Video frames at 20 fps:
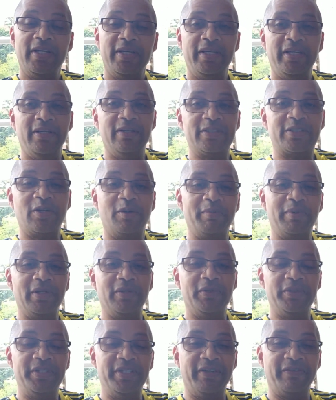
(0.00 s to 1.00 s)
You know, it's going to be a
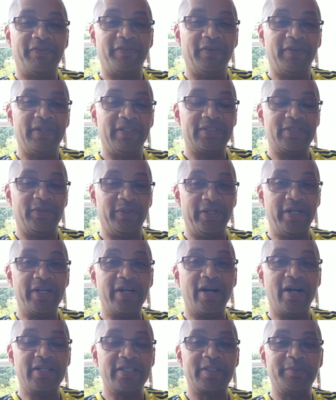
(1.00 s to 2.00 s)
little different. And so there
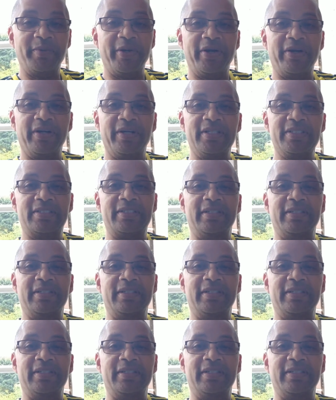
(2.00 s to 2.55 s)
are some areas